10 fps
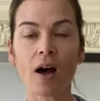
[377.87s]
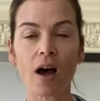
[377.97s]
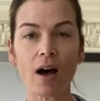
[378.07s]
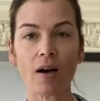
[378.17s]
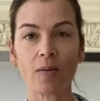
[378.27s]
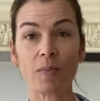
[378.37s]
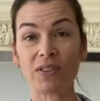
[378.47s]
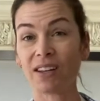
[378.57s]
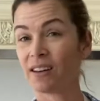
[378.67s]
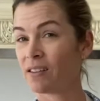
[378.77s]
Uh, but
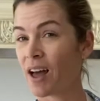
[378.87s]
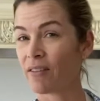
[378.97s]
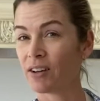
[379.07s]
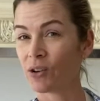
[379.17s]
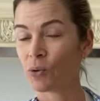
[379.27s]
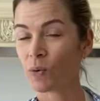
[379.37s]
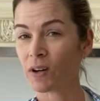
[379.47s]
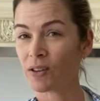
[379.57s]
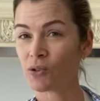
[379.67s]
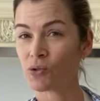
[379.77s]
they didn't have any good one at the